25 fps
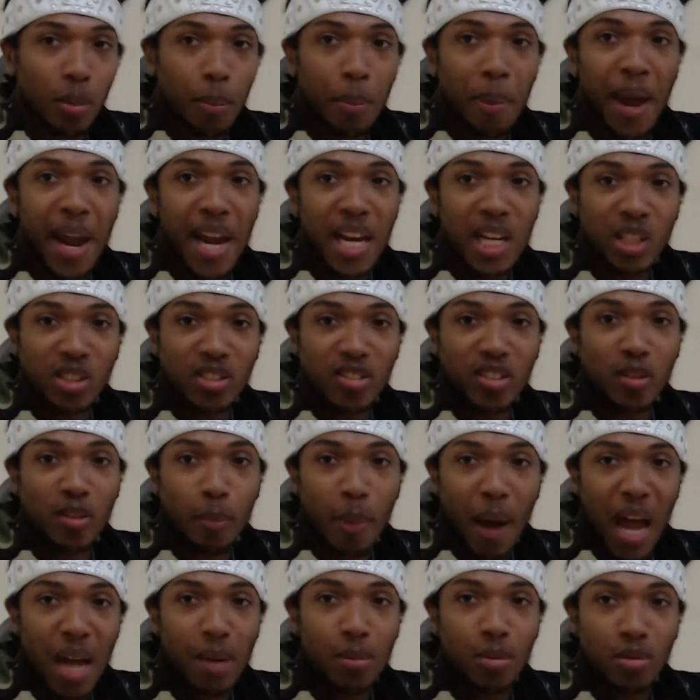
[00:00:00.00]
the pages of the
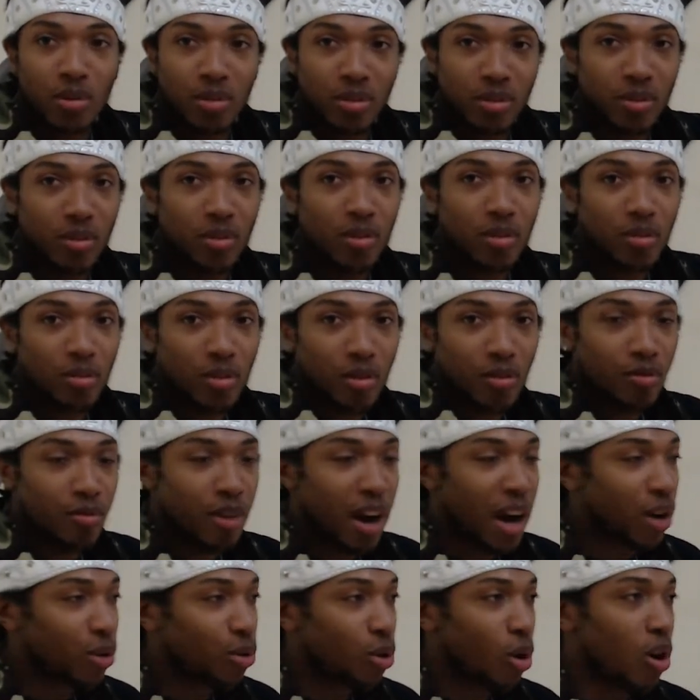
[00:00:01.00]
Bible,
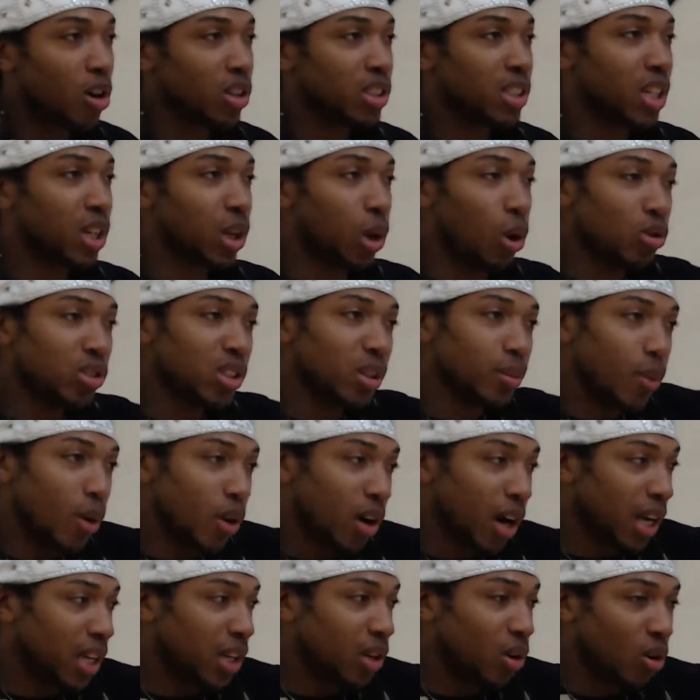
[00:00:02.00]
right across. They close the
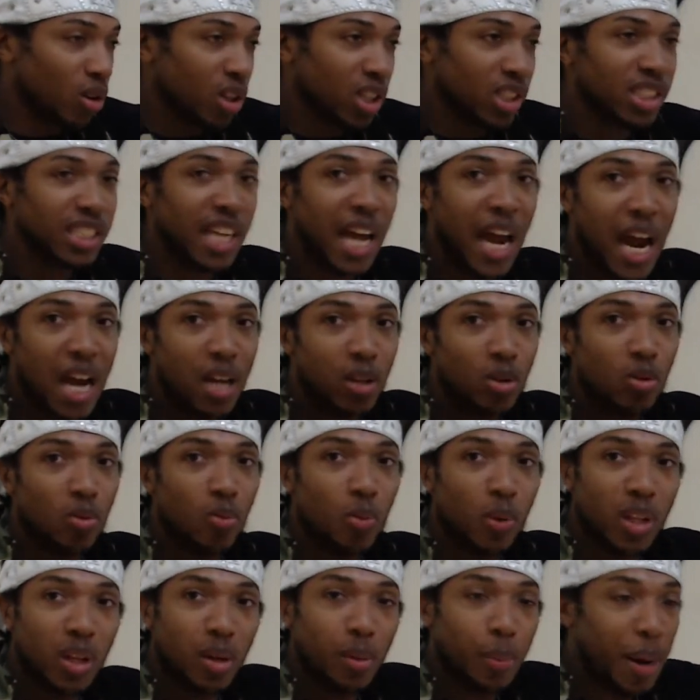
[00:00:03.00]
book, and on the side
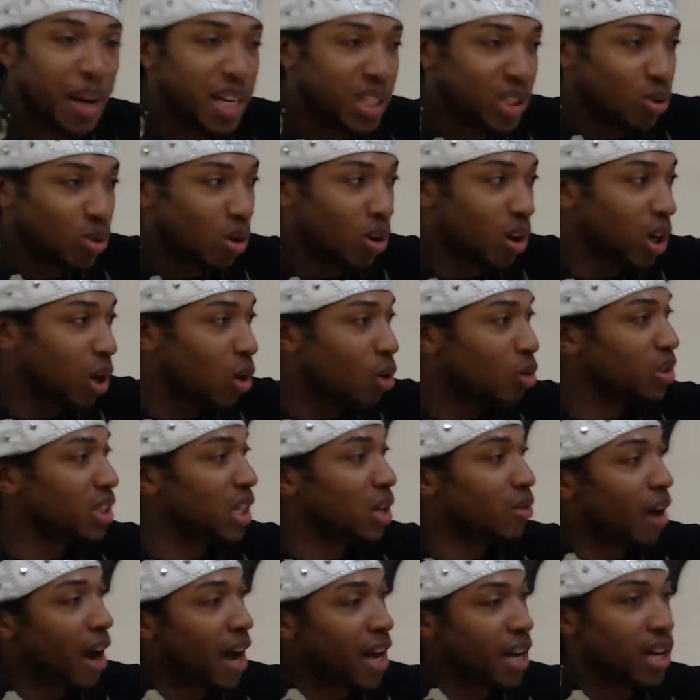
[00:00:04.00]
when the pages are closed,
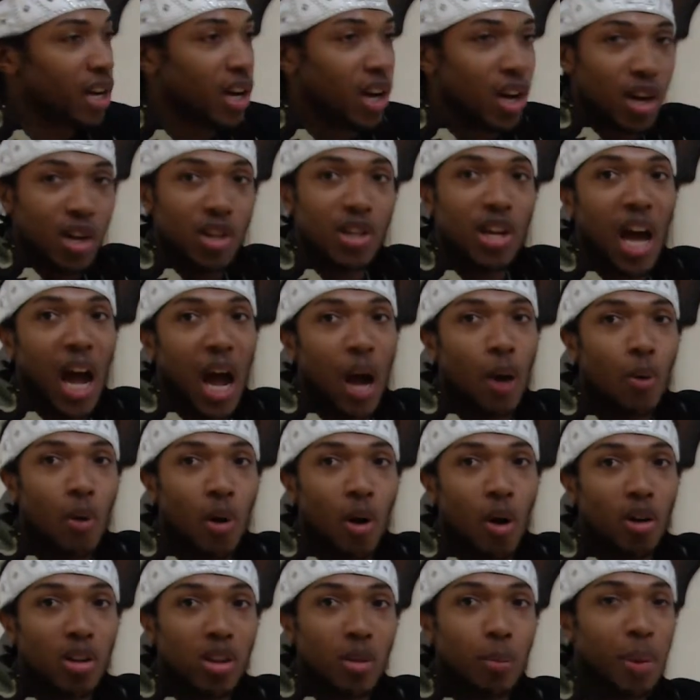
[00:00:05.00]
they write Yahweh
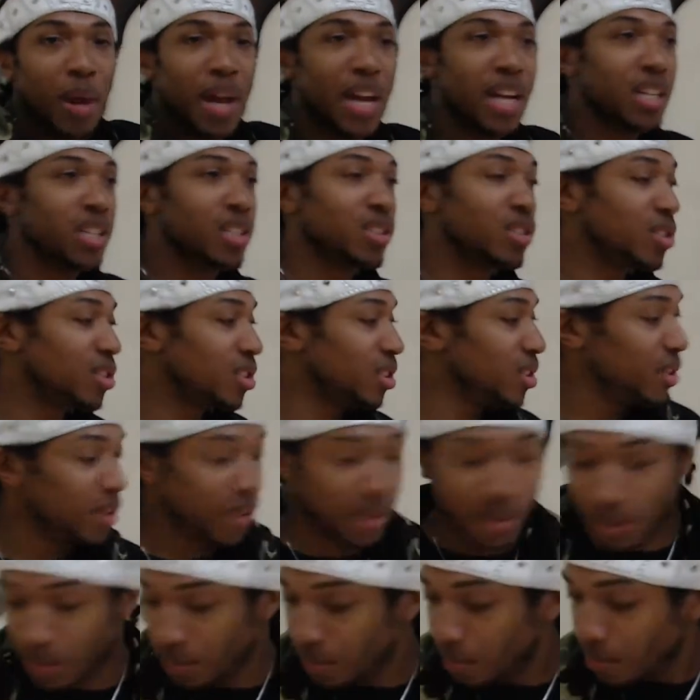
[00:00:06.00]
on the pages,
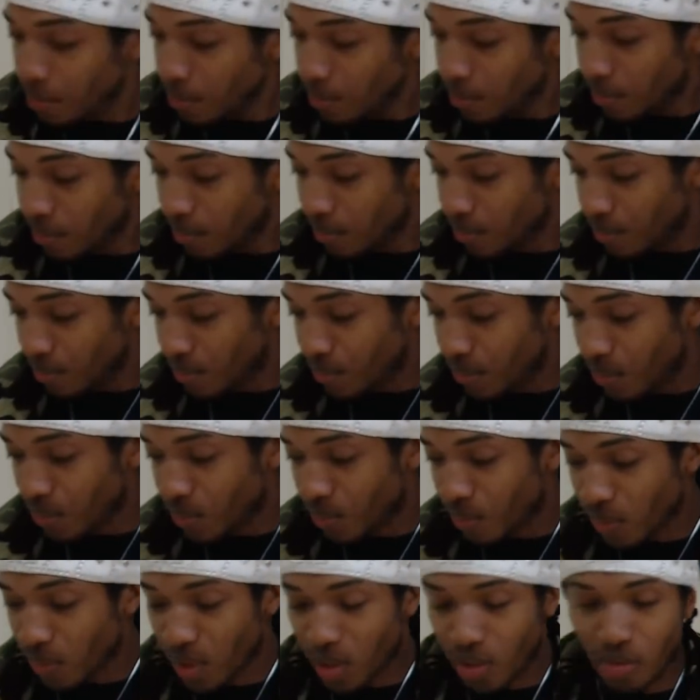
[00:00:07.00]

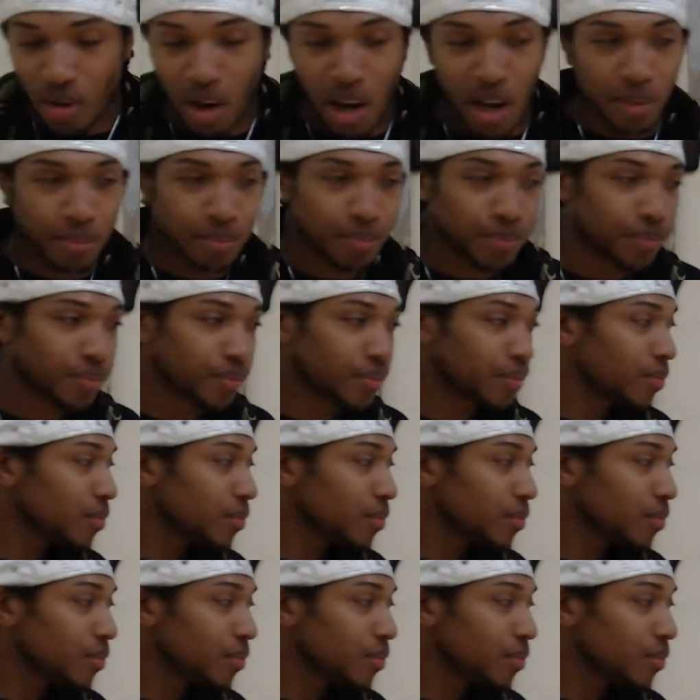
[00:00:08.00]
right?